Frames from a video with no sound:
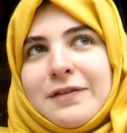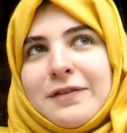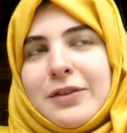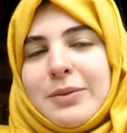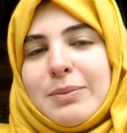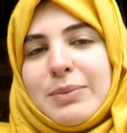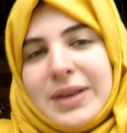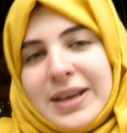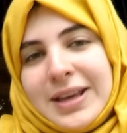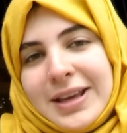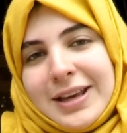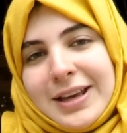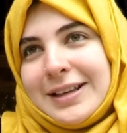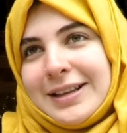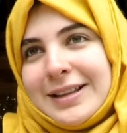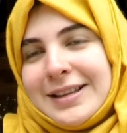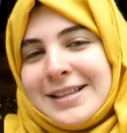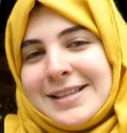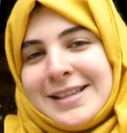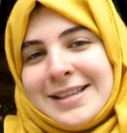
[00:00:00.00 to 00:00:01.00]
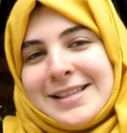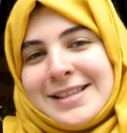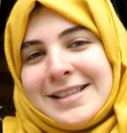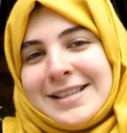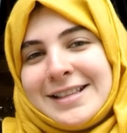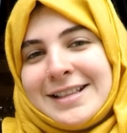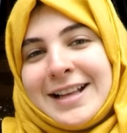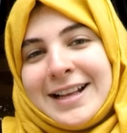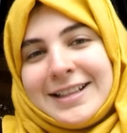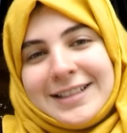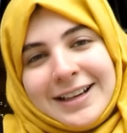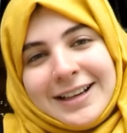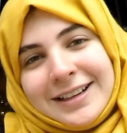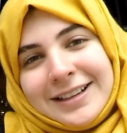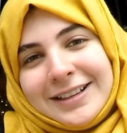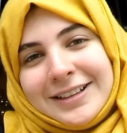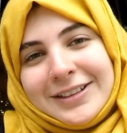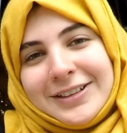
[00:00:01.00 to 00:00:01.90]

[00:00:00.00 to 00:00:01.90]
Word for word: for me this is Nada